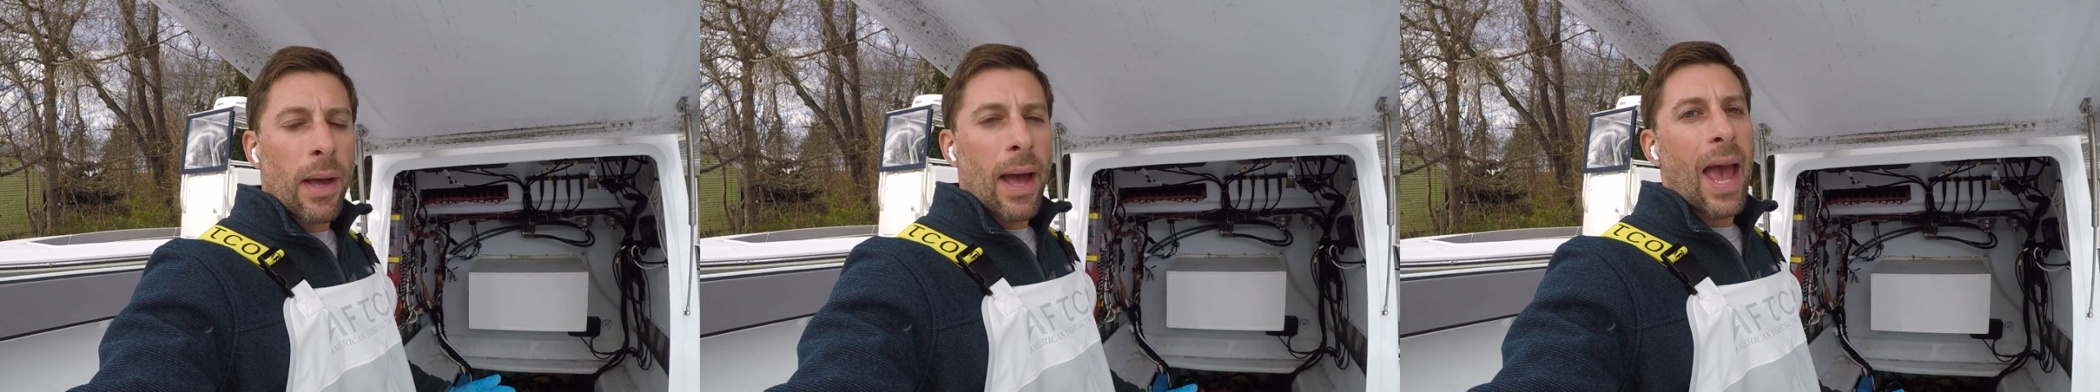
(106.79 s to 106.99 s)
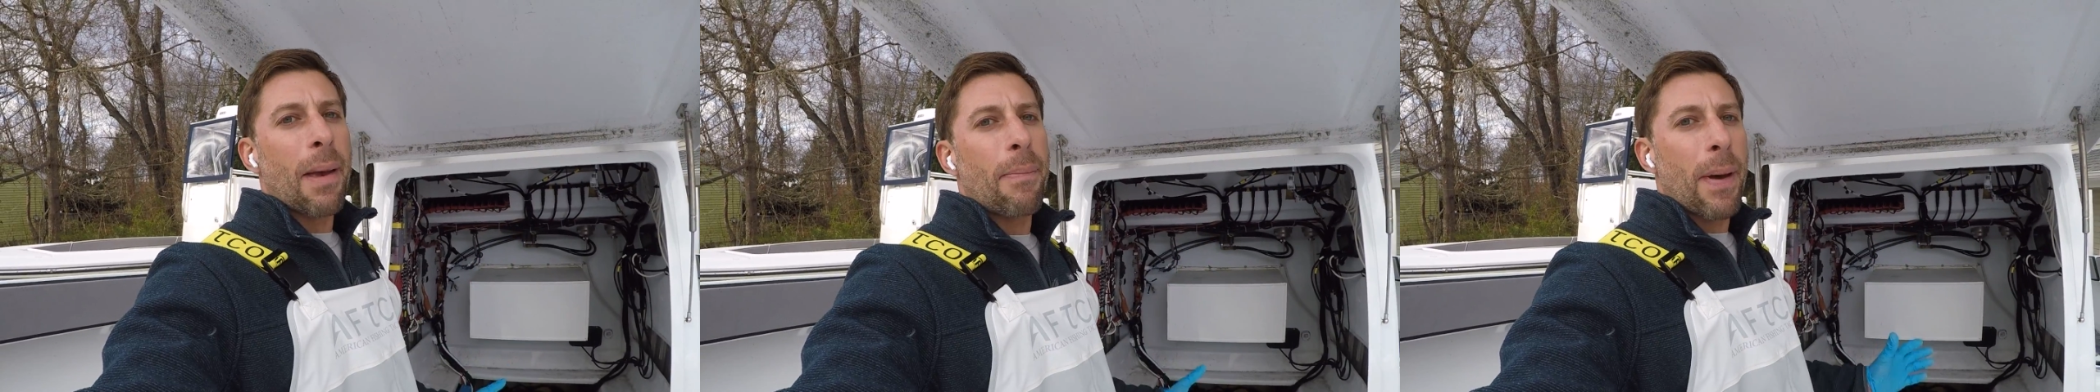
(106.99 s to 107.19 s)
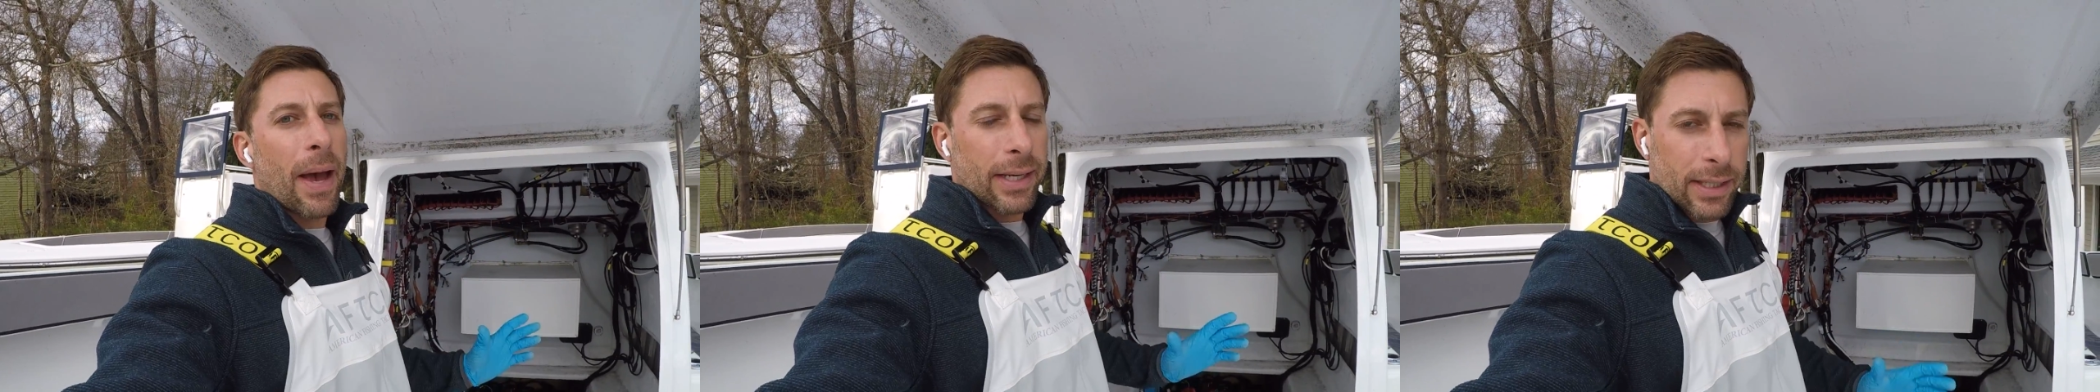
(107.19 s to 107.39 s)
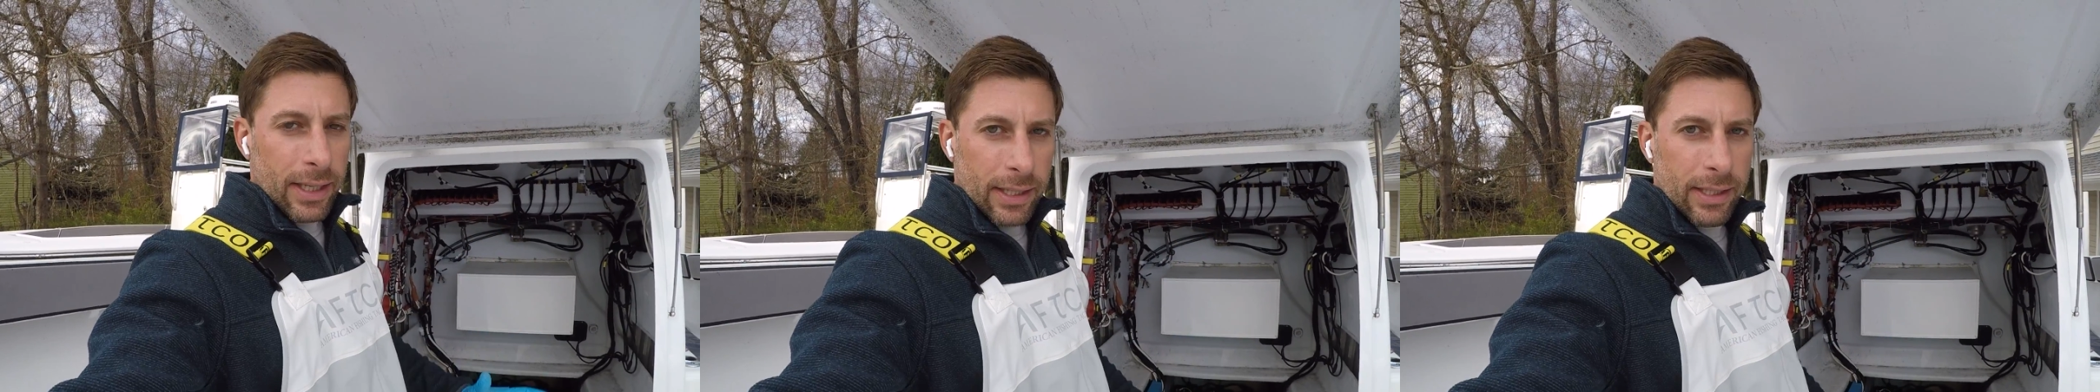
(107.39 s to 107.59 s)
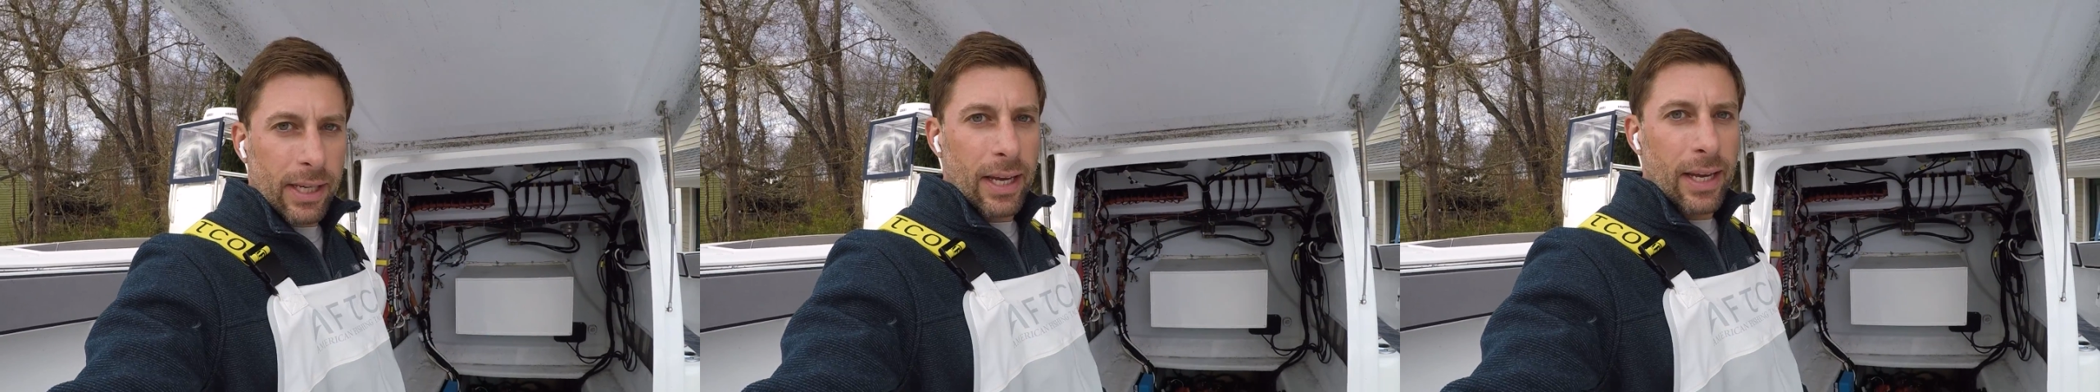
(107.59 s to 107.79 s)
Apex
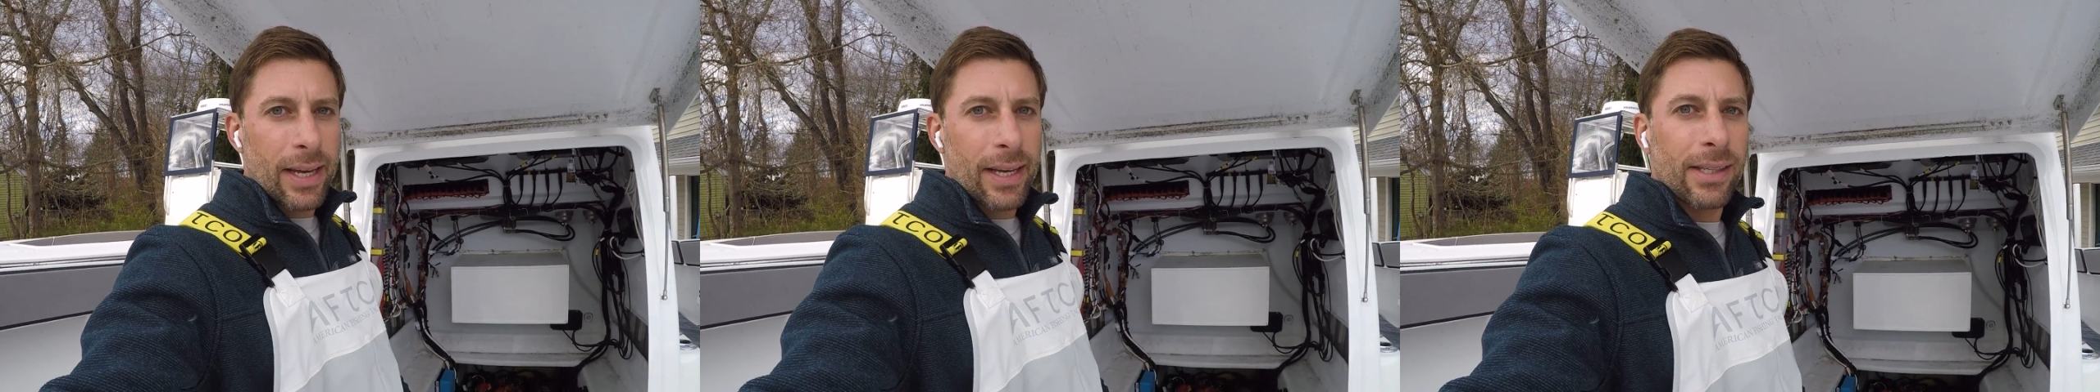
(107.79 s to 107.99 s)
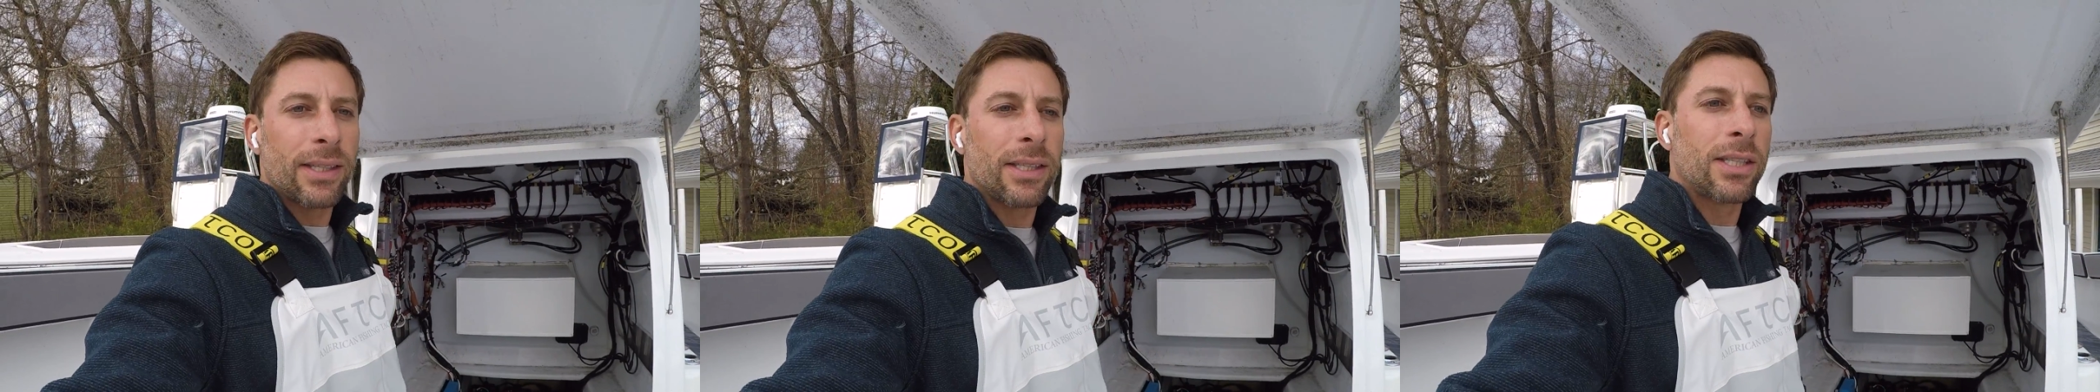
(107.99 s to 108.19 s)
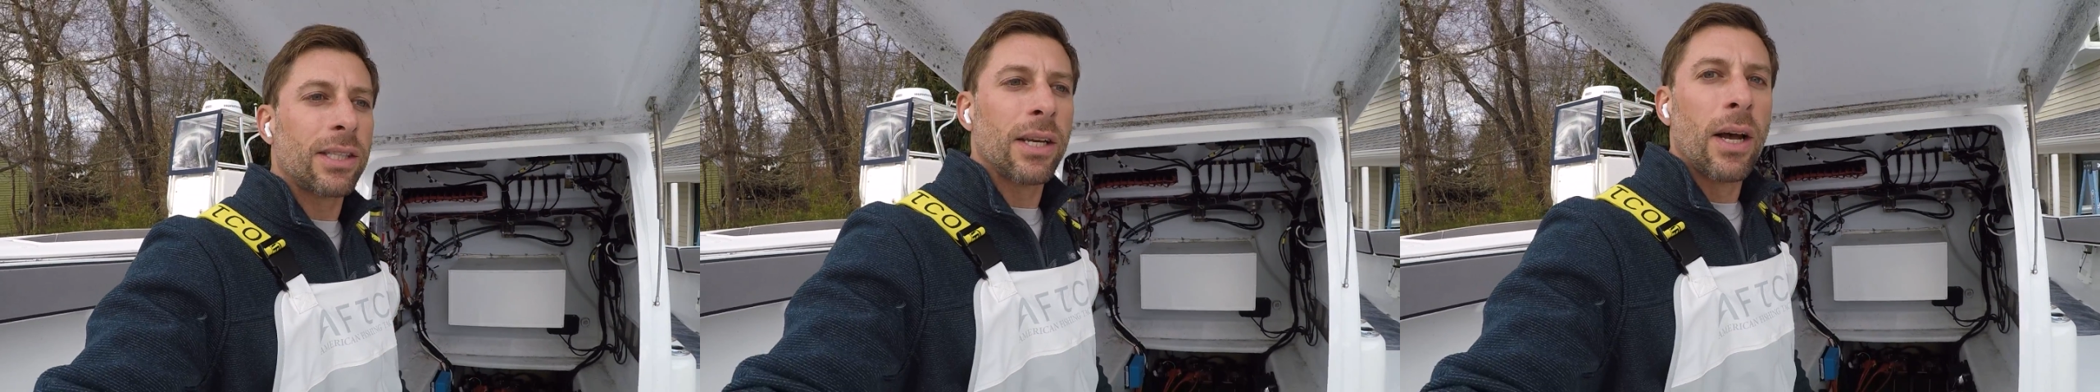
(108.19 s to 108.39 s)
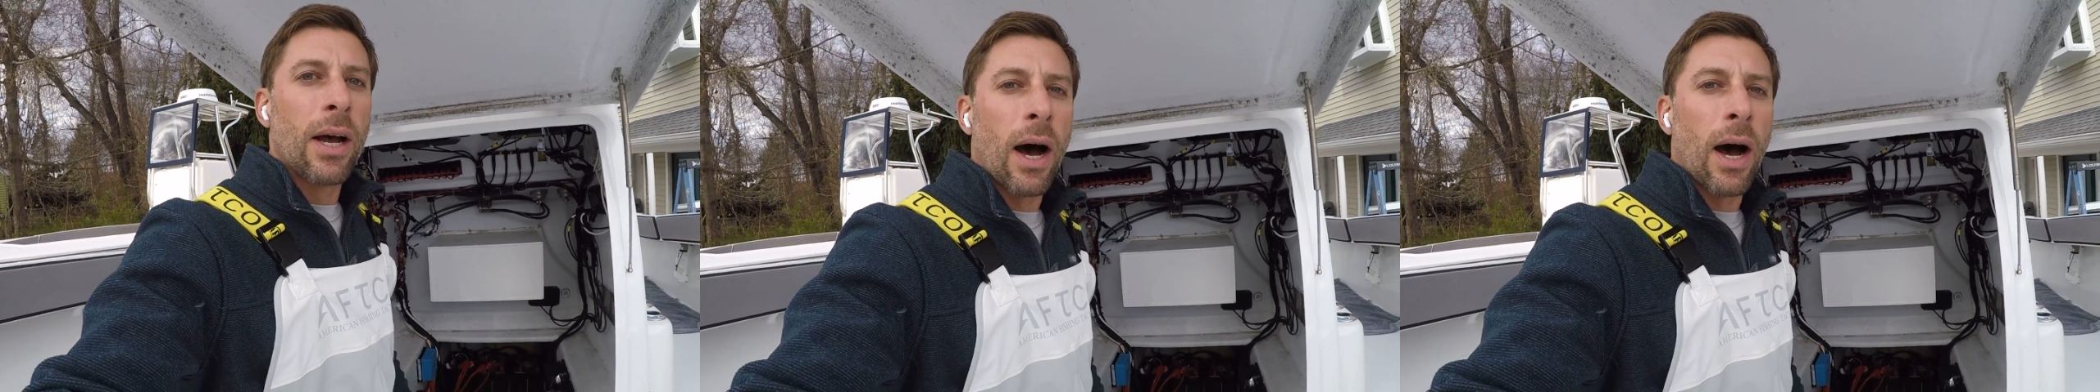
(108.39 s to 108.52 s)
16s.